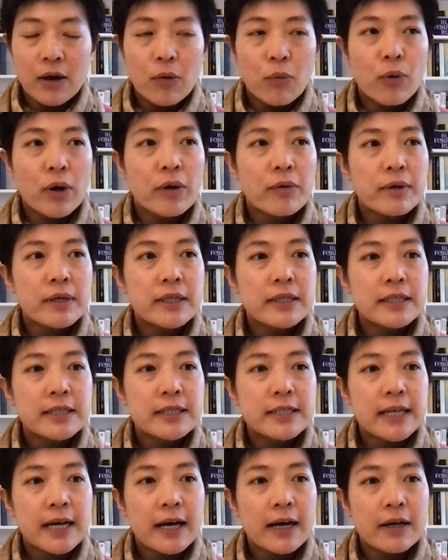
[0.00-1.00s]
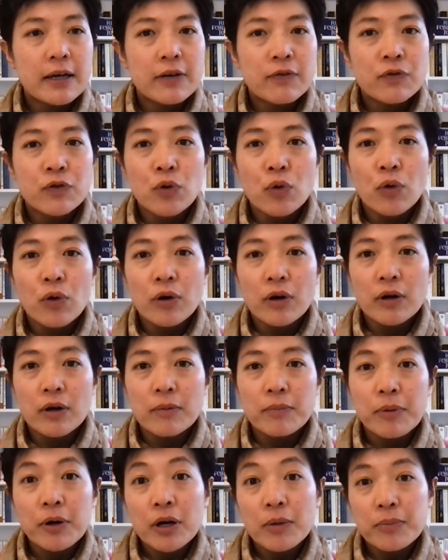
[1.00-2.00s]
Whereas if
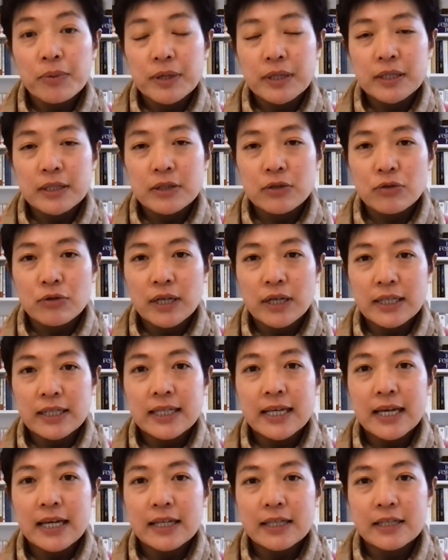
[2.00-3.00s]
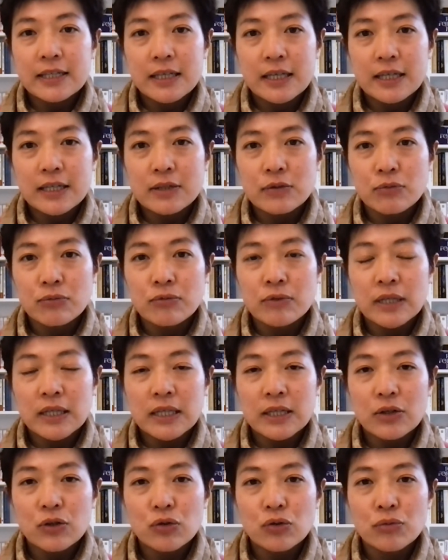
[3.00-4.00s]
your purpose or intent is
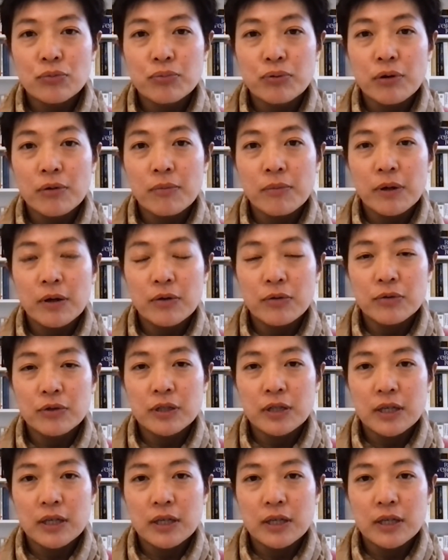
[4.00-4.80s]
really to promote